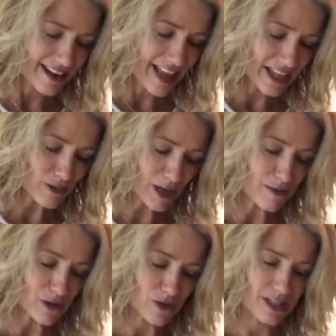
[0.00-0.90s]
that's what
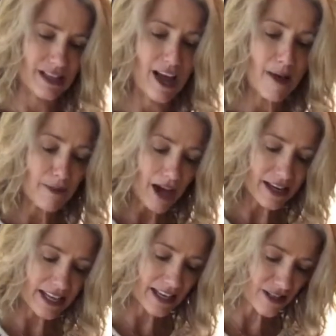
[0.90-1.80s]
I'm using. I'm
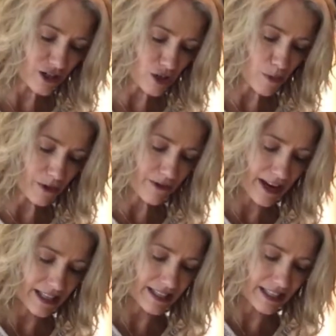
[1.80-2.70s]
not getting super
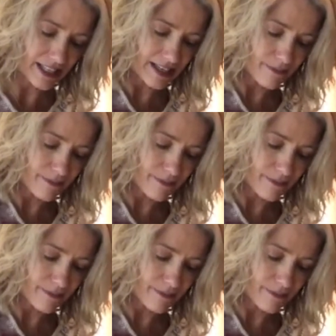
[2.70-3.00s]
fancy.